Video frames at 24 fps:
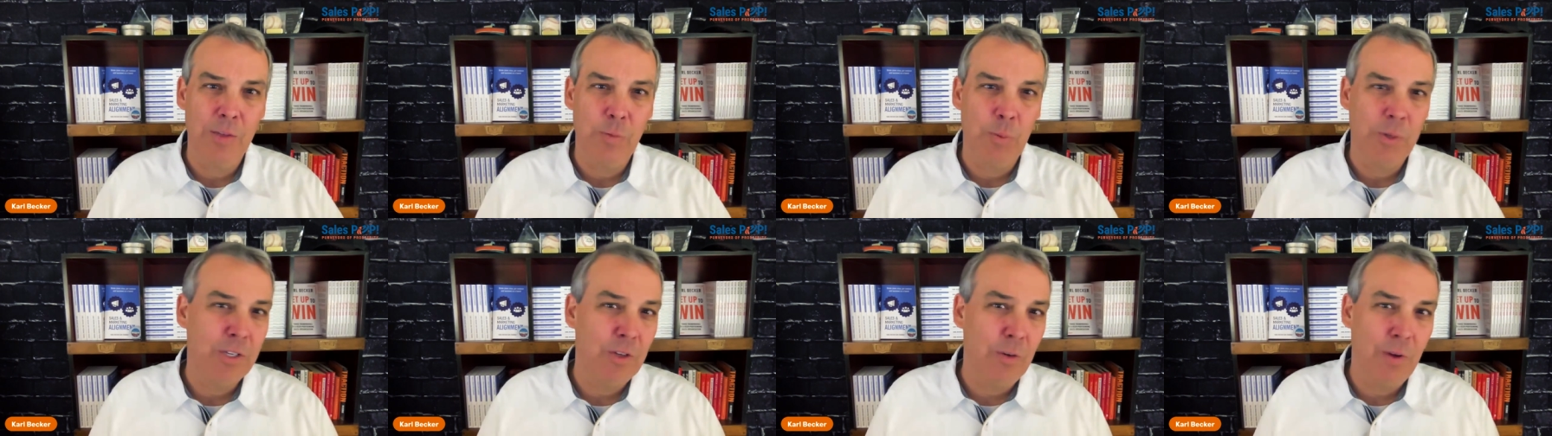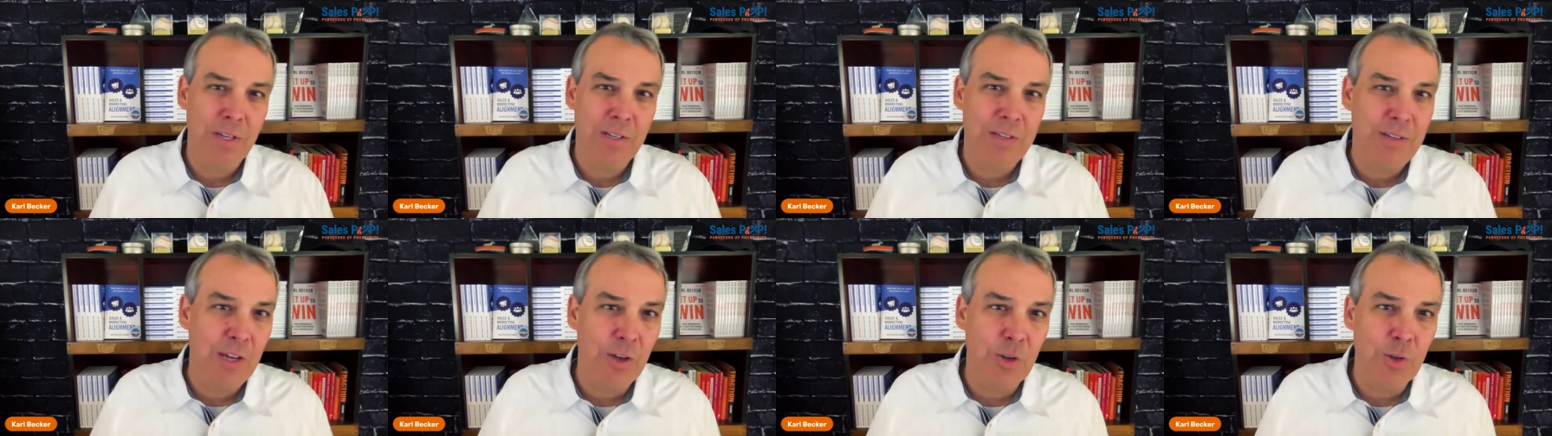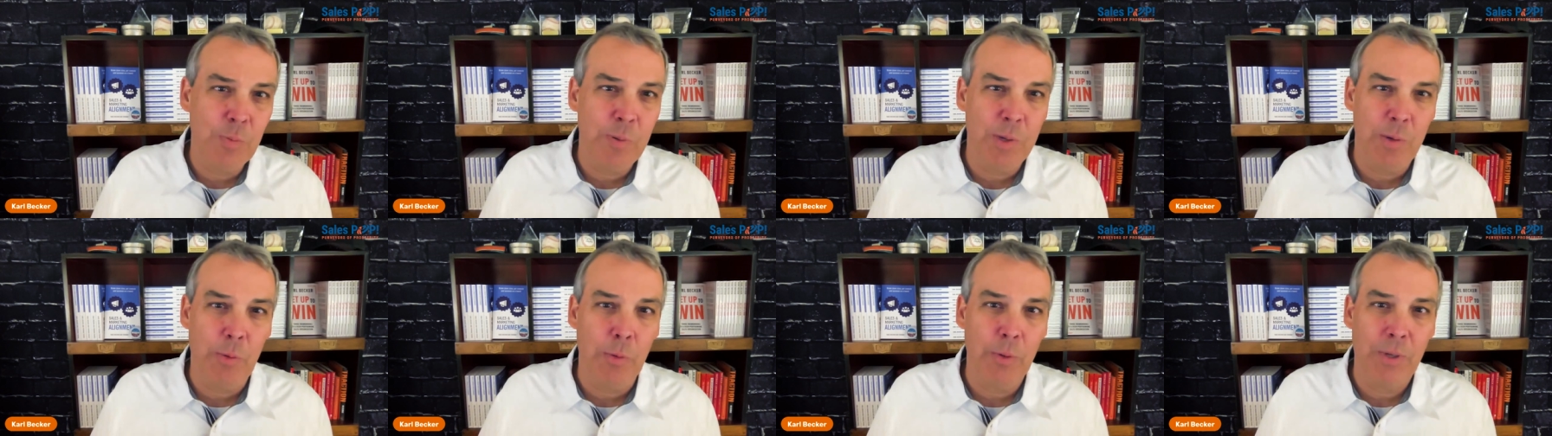as we do as
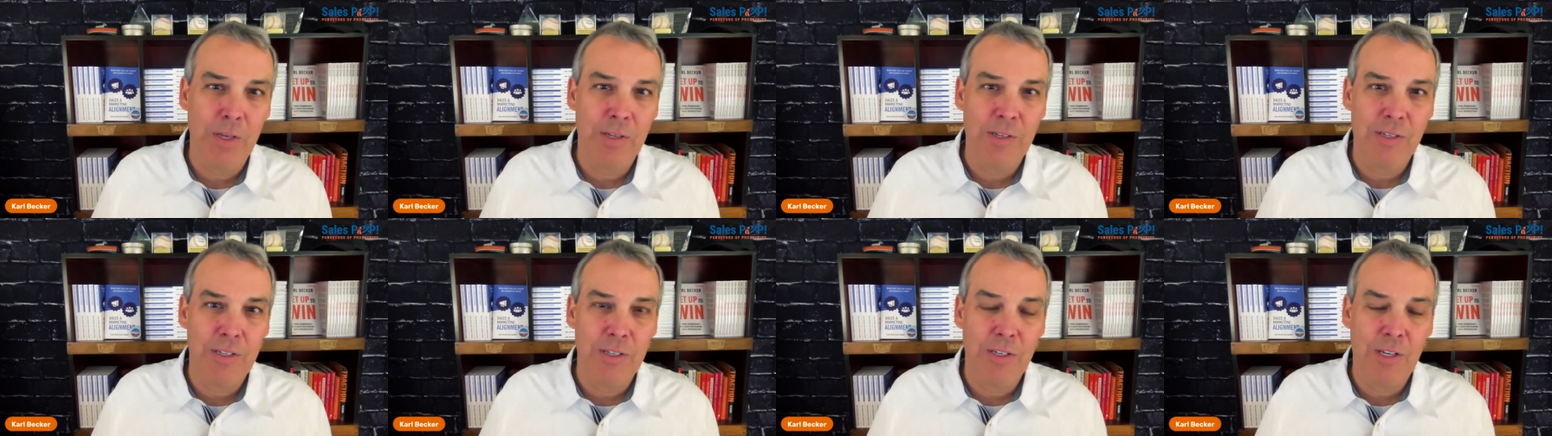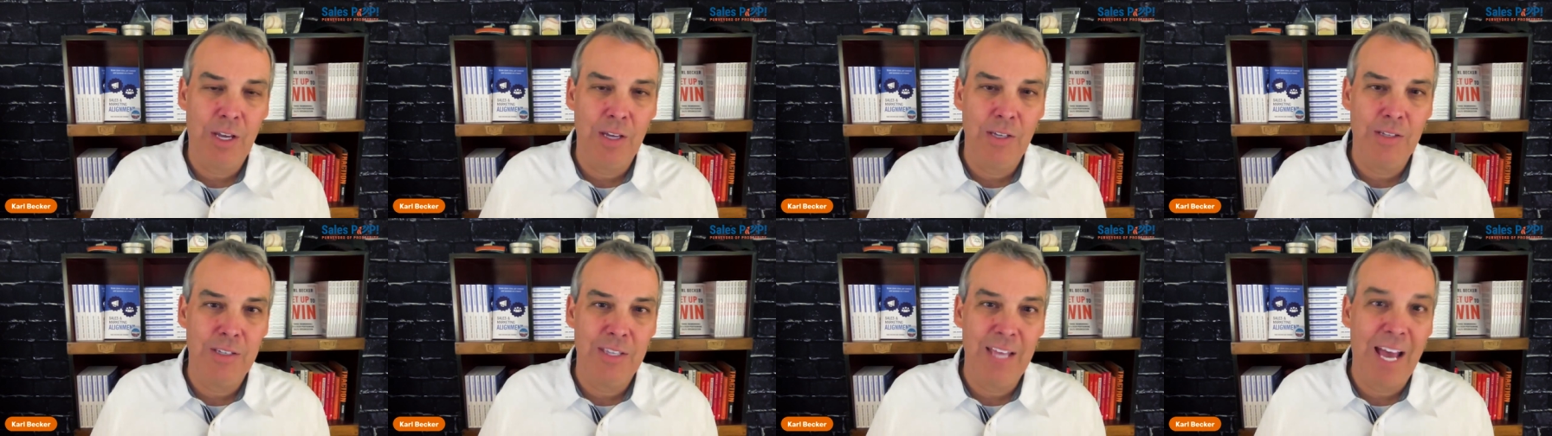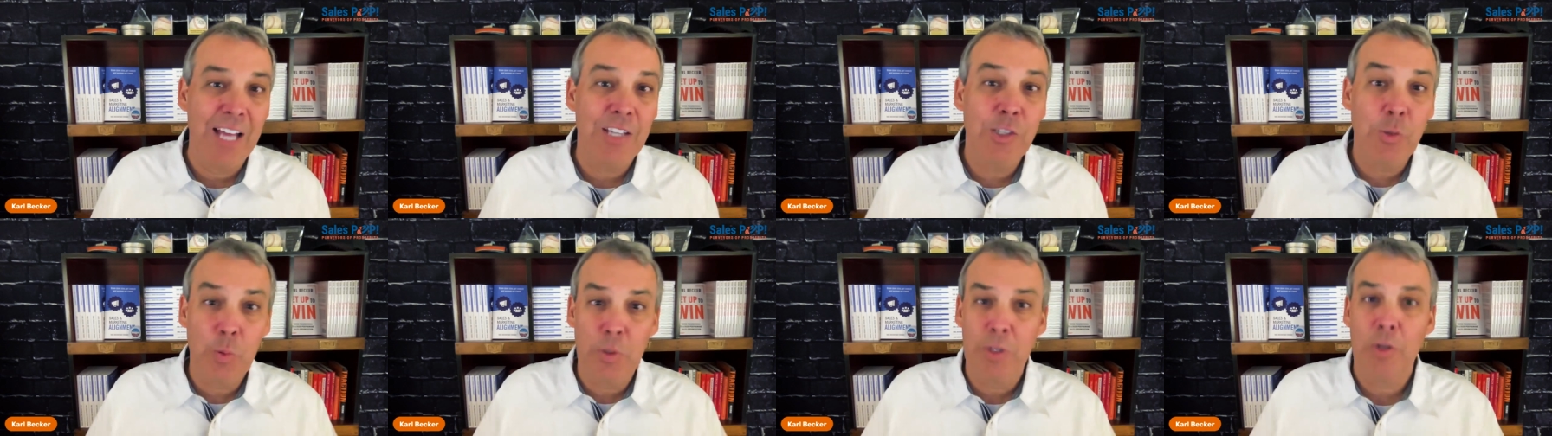salespeople because because
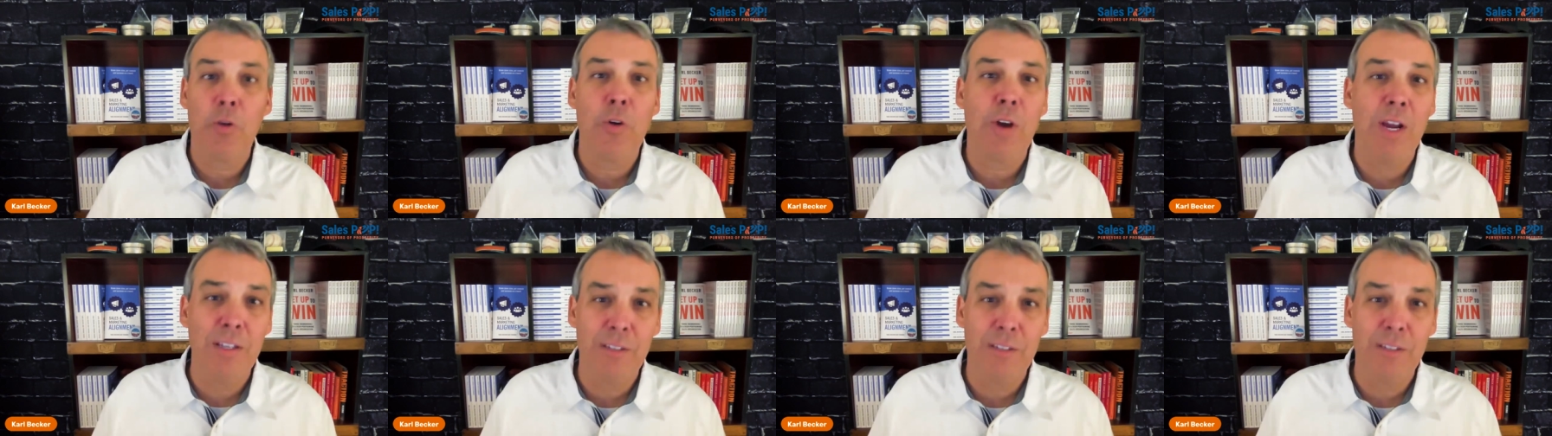that's what